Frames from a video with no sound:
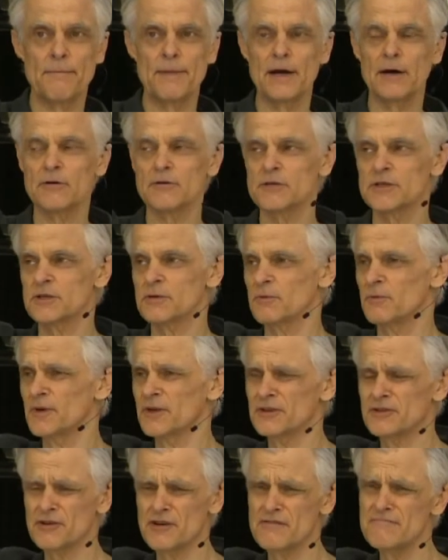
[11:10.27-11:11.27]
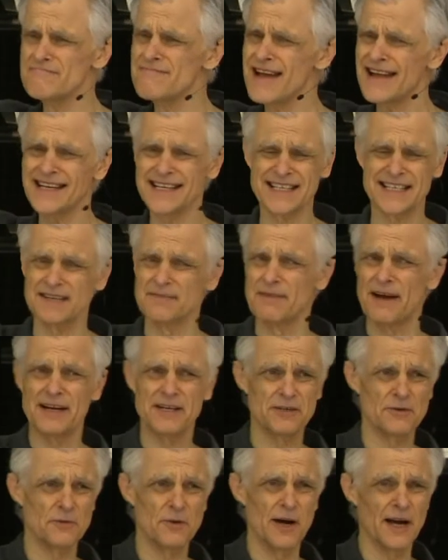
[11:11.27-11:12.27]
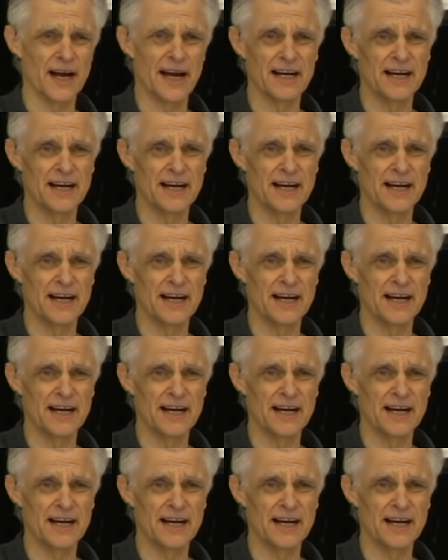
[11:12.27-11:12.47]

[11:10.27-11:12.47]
built with tremendous amount of work,